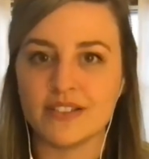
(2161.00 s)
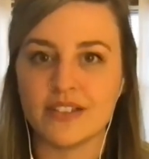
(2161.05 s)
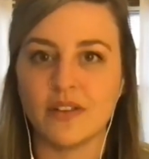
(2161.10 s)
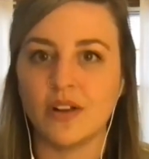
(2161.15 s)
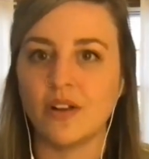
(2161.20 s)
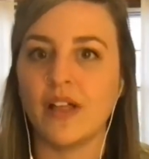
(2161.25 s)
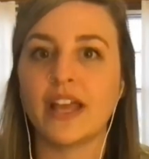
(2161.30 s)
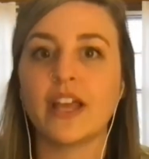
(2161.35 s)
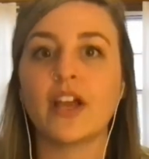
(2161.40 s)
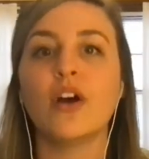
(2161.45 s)
and
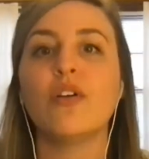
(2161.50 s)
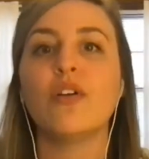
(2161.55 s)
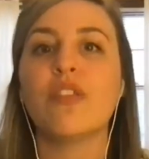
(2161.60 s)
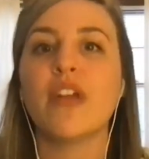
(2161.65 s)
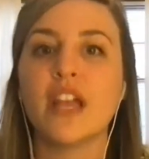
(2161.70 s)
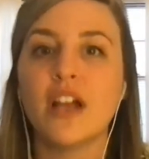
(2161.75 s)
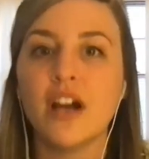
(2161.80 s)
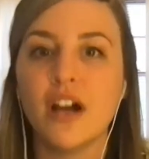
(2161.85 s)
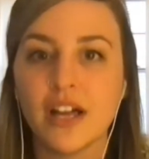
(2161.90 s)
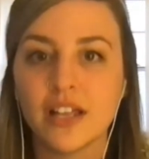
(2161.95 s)
they're like oh
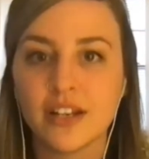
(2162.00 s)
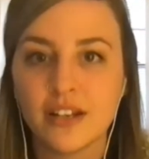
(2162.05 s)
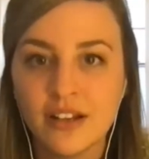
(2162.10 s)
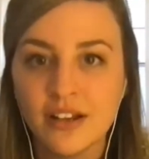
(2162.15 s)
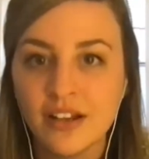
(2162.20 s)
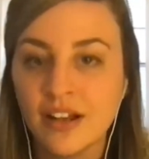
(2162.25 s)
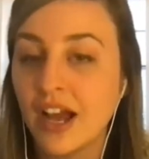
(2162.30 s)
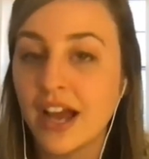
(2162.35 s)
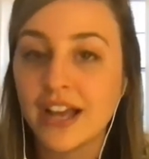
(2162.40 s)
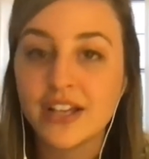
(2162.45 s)
thank god
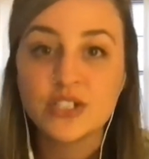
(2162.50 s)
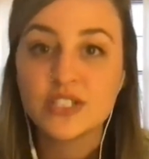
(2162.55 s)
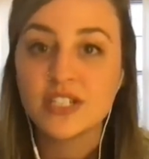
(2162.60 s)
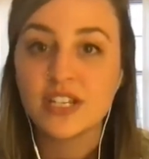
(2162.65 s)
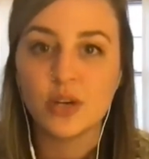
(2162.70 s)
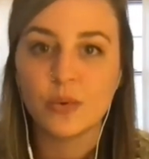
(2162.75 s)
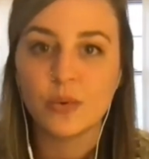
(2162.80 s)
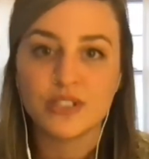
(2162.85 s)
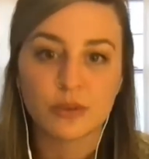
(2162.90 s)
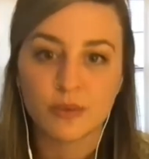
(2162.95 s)
i just didn't
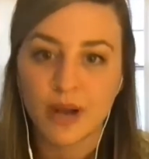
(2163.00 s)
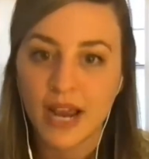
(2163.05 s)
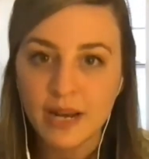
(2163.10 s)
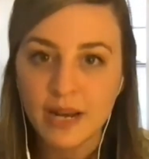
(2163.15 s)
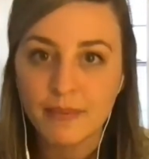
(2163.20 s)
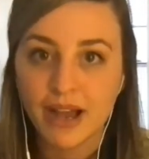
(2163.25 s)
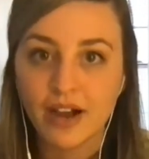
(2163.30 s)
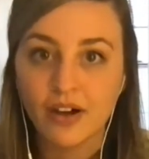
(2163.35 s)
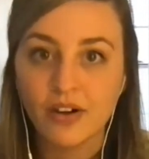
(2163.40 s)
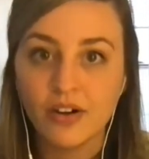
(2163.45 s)
know what to write
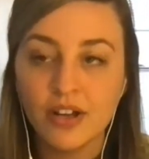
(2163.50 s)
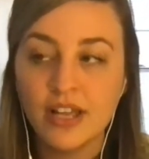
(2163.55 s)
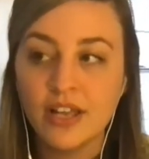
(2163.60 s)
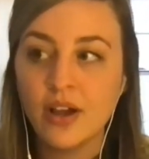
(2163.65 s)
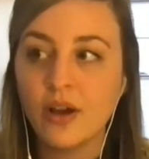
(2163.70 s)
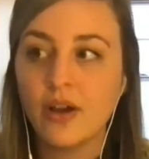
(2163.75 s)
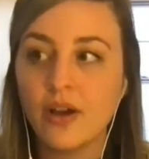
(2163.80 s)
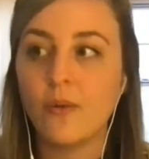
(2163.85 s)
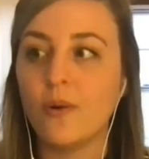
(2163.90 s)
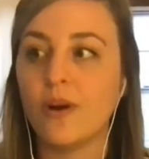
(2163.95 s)
about
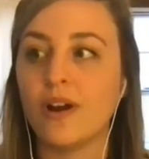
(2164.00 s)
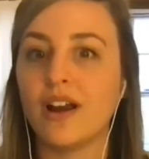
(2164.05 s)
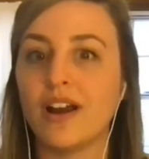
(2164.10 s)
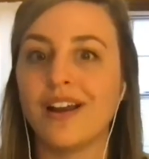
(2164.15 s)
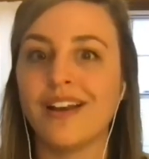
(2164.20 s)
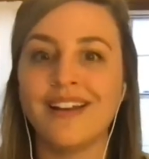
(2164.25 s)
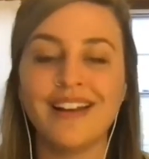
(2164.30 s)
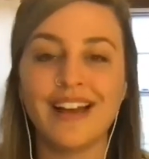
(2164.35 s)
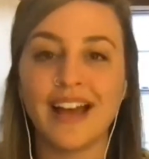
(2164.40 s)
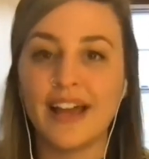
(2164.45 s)

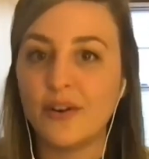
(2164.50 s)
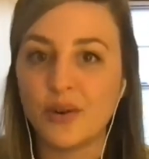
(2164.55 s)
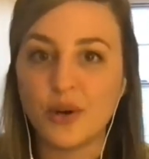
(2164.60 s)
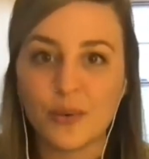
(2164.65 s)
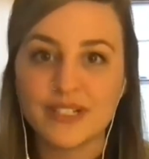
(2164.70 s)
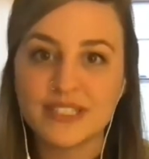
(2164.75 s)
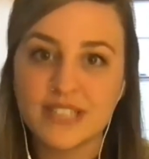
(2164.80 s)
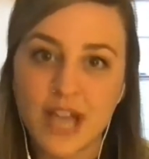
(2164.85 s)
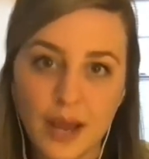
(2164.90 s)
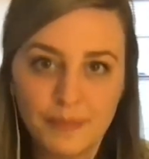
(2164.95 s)
or i don't know
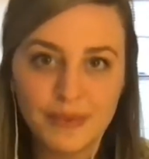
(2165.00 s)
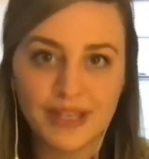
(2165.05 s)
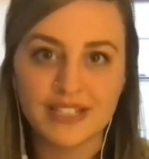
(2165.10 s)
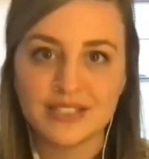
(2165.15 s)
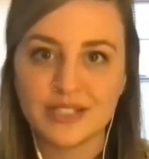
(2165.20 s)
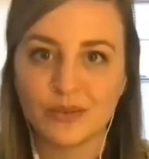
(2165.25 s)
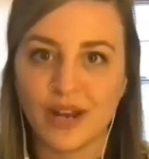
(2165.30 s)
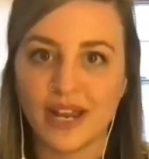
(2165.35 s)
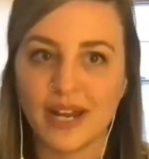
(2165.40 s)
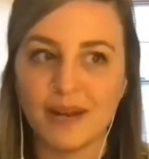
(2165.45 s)
what topics
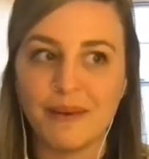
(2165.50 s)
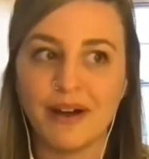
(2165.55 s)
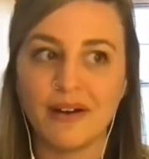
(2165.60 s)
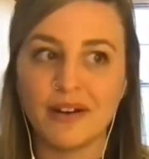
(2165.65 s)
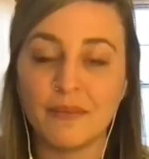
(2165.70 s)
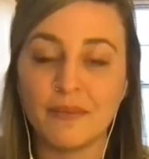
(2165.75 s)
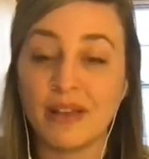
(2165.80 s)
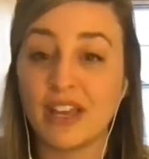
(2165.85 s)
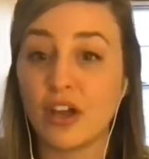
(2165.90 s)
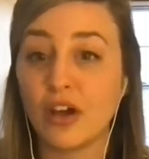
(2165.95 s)
to write about and
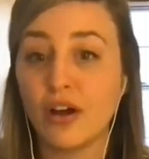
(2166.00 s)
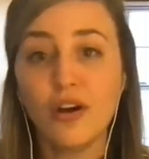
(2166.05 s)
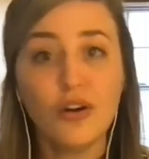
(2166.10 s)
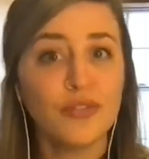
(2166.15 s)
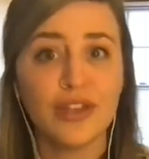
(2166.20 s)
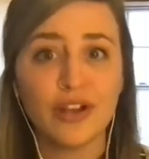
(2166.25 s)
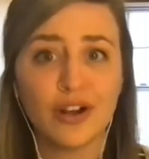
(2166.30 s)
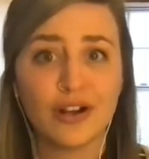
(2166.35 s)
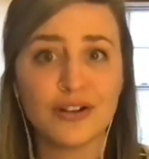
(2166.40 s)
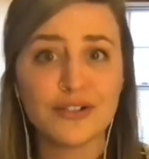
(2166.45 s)
i'm like oh
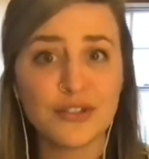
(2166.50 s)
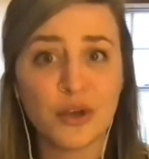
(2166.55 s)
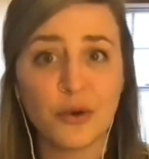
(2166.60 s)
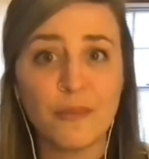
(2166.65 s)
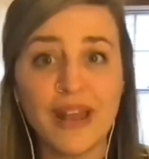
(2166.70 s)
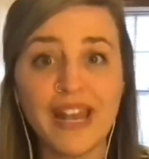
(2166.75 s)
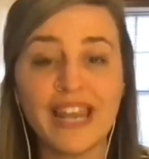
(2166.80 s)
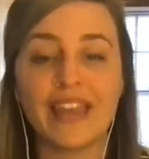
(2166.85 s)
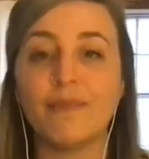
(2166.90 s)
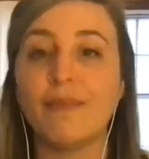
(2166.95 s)
there are so
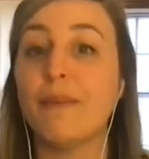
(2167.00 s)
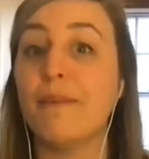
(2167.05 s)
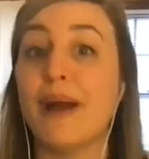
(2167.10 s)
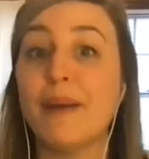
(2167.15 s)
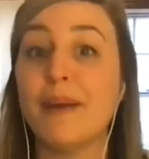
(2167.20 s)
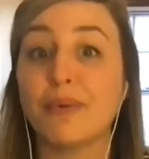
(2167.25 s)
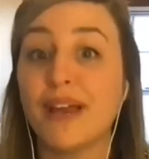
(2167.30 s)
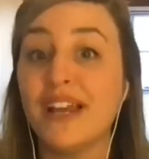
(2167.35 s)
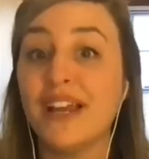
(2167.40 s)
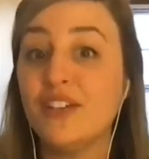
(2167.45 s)
many but my
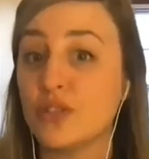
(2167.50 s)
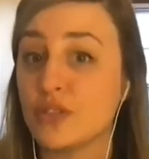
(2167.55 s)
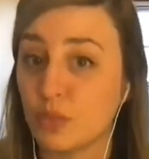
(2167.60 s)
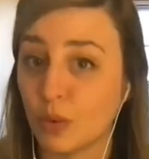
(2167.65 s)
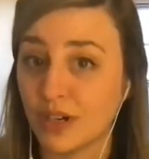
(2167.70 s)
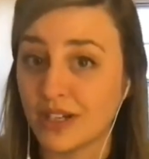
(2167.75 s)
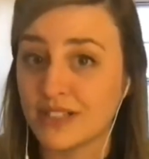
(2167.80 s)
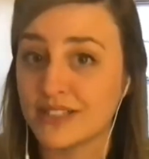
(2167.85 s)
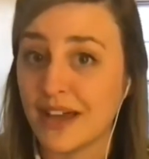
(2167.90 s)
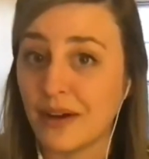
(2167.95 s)
brain just
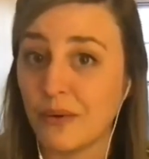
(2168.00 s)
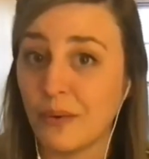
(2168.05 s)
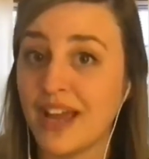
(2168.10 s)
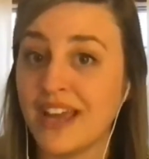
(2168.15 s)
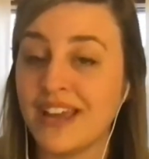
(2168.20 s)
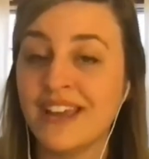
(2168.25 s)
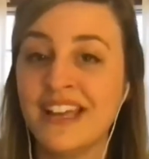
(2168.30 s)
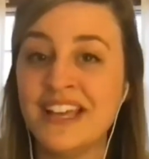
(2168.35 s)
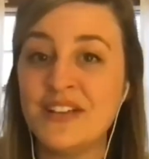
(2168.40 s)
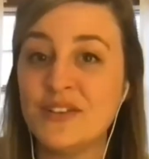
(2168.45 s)
works that
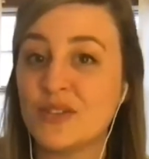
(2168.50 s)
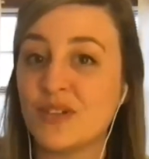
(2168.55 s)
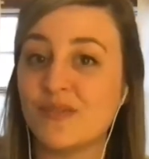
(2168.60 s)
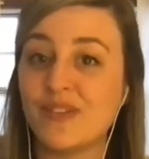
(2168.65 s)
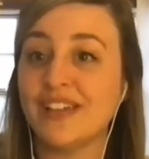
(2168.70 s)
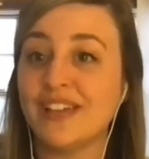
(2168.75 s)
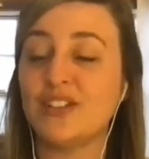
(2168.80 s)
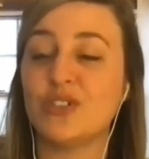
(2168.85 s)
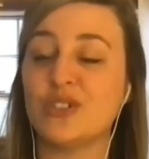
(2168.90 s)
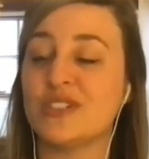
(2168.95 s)
way so i've
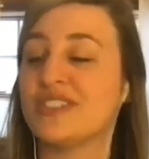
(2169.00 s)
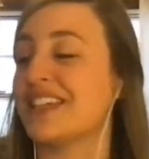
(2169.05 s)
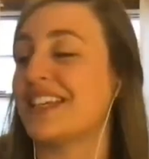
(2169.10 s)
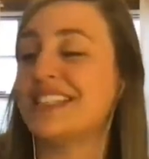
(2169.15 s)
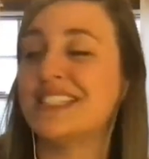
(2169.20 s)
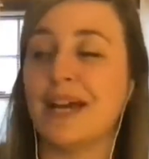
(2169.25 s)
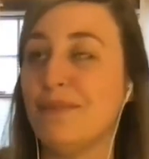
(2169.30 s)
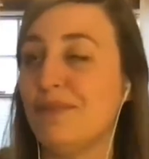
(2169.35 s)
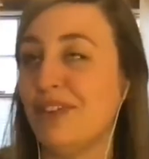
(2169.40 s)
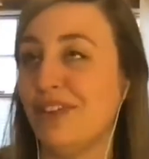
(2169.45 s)
had to just right.
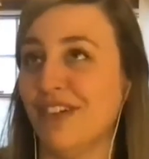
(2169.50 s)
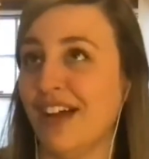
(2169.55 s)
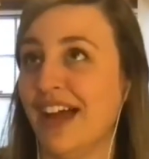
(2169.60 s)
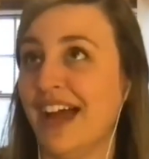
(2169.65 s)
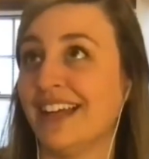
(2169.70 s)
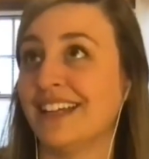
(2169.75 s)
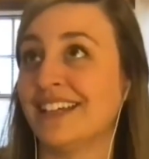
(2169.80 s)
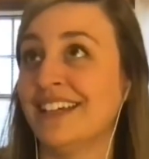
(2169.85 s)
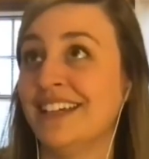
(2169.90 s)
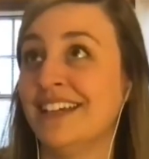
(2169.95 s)
accept the
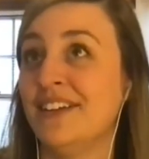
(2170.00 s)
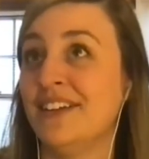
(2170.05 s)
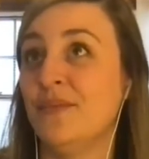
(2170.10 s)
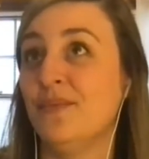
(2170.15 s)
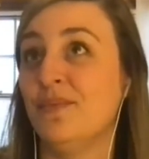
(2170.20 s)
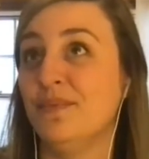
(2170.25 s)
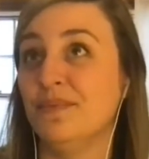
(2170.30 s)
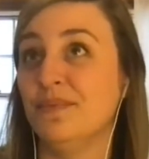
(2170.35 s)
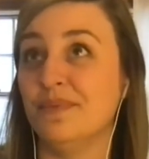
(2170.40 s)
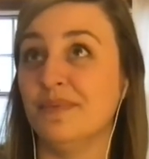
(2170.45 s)
fact
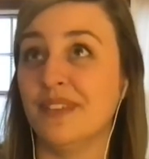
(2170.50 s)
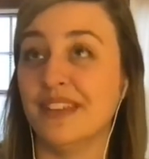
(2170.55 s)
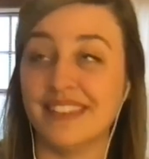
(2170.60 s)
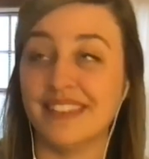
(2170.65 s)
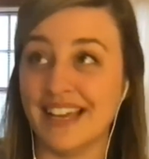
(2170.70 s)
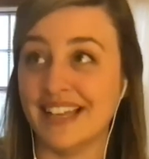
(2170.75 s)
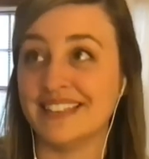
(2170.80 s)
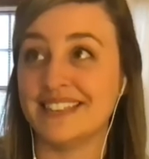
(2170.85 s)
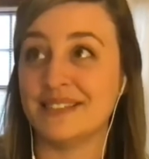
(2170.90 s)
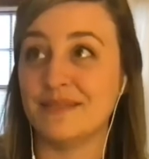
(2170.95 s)
that
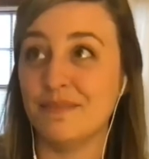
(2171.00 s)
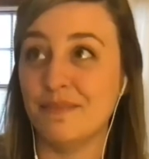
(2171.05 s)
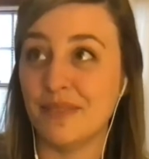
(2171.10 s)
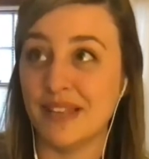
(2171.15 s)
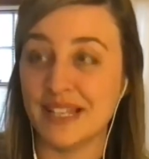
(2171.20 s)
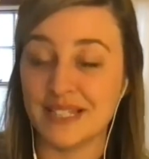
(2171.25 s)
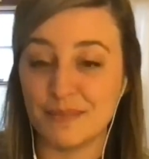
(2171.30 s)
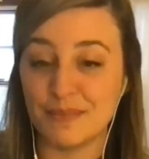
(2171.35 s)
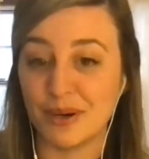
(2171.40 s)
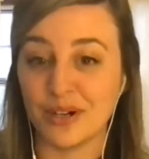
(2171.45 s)
that's
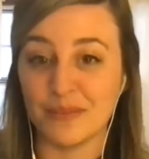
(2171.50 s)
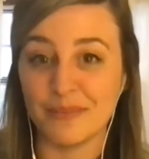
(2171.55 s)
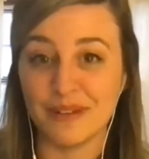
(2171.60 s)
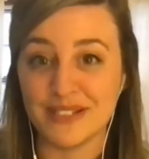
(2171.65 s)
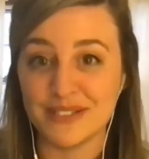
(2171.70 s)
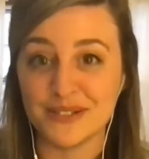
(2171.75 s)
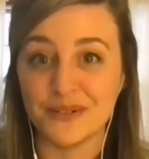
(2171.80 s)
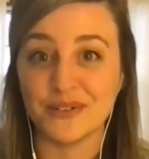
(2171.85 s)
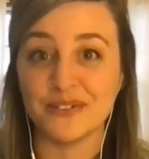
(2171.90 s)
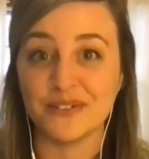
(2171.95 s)
that's part of my
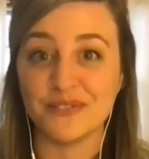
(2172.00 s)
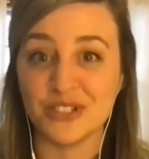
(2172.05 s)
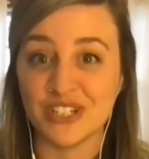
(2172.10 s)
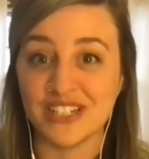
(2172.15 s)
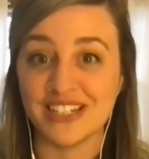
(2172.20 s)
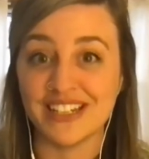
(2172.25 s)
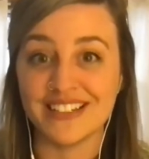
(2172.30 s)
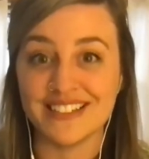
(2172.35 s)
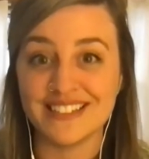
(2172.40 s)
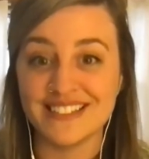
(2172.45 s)
zone of
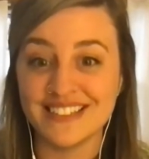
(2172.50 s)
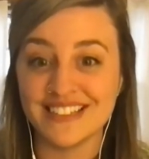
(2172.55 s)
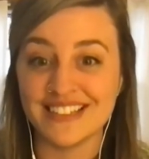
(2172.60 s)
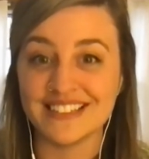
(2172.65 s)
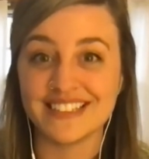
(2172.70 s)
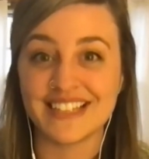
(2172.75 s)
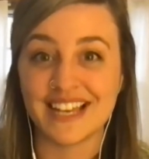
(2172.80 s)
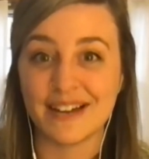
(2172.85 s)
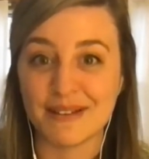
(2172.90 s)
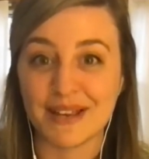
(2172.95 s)
genius
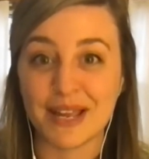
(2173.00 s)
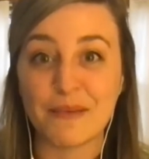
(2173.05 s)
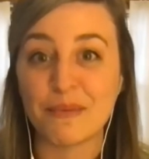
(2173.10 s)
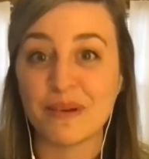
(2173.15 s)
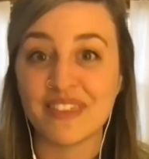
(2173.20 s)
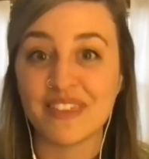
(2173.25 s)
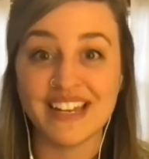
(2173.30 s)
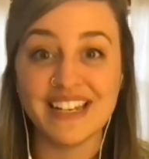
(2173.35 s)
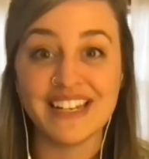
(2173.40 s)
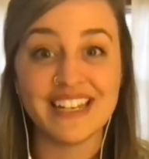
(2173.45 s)
is coming up
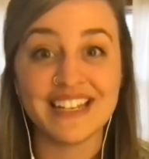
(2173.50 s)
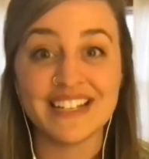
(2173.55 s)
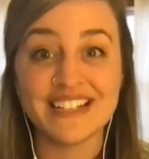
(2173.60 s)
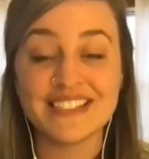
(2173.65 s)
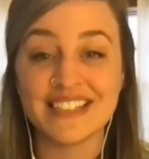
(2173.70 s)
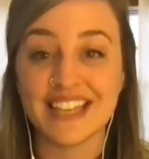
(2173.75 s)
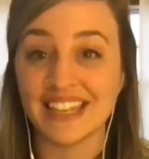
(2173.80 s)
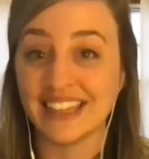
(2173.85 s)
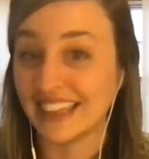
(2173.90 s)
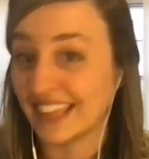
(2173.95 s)
with
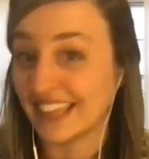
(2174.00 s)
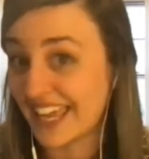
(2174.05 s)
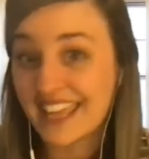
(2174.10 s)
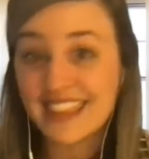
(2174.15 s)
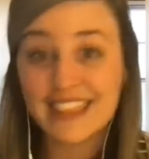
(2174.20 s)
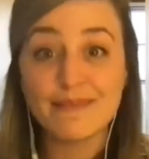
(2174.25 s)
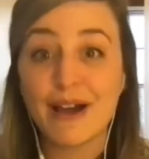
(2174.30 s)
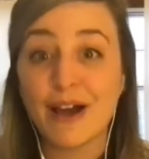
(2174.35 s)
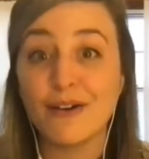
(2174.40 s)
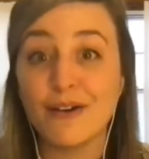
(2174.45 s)
ideas and laying
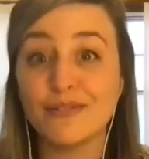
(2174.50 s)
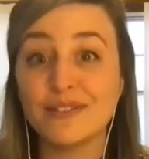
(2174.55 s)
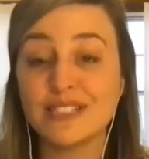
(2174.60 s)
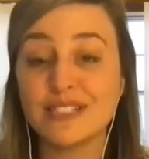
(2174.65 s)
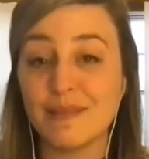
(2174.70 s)
them out yeah. to